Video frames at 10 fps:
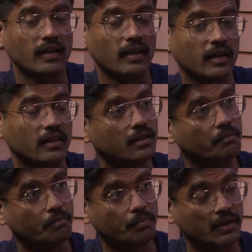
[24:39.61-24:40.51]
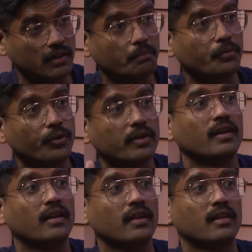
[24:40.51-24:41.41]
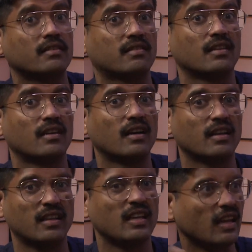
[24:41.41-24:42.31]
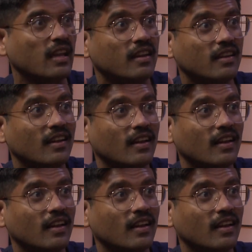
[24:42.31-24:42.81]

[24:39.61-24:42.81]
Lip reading: in the book, he's a kid.